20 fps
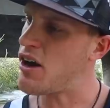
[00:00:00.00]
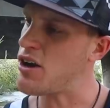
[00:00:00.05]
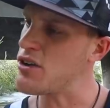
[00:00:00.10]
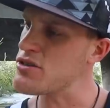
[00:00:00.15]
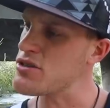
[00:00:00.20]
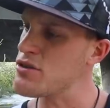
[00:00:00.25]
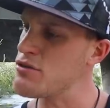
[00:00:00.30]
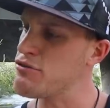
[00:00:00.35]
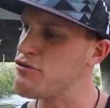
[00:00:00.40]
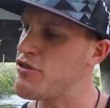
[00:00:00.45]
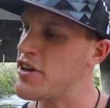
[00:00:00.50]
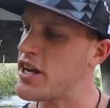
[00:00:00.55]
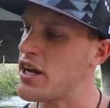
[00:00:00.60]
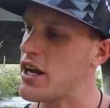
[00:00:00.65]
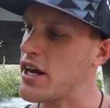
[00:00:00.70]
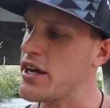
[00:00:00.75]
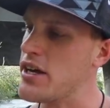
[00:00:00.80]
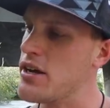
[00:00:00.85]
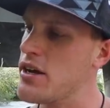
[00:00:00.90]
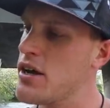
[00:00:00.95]
Also
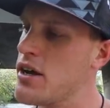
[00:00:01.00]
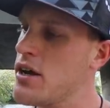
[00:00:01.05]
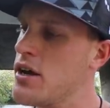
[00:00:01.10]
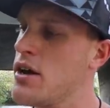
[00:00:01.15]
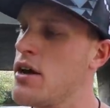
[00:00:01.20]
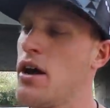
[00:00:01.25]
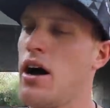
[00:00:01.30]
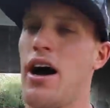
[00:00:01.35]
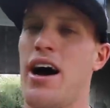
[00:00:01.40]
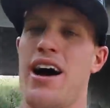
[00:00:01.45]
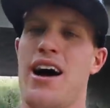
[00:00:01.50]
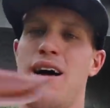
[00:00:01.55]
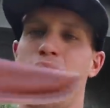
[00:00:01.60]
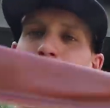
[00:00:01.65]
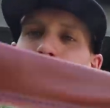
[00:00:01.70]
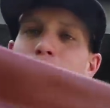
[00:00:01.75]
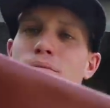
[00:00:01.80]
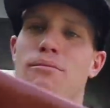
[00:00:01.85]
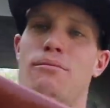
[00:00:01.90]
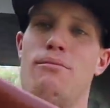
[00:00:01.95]
Finland,
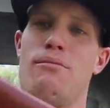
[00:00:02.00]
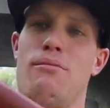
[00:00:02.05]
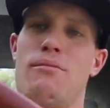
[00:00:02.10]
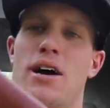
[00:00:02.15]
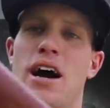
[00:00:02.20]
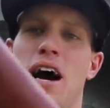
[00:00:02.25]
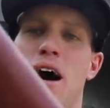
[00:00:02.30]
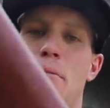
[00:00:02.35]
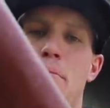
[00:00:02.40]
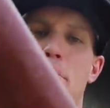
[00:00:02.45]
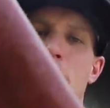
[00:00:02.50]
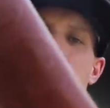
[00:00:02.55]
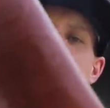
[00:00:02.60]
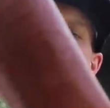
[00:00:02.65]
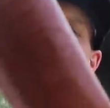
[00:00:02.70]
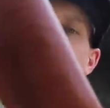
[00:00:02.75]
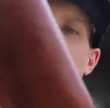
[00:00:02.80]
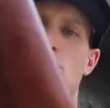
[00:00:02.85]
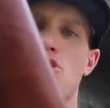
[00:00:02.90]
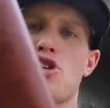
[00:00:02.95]
um, uh,
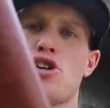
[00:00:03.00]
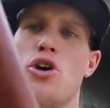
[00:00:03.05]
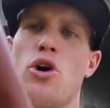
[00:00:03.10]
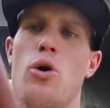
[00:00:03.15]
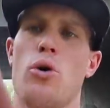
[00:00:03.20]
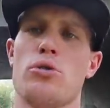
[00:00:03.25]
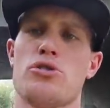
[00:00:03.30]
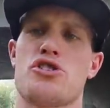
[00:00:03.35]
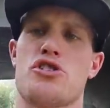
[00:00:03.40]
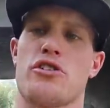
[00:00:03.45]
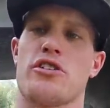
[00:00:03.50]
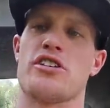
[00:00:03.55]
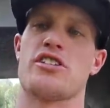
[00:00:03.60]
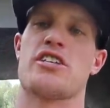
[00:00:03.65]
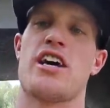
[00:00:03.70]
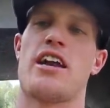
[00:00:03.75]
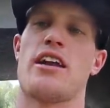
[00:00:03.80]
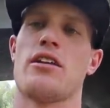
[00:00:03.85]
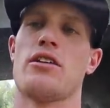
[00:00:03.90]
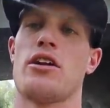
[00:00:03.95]
pouch, holster. It's
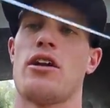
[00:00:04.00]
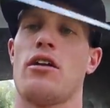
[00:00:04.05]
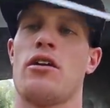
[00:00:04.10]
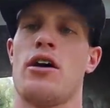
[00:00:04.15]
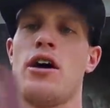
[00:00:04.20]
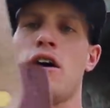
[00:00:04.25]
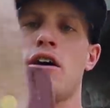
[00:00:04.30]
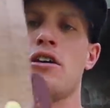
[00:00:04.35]
got a little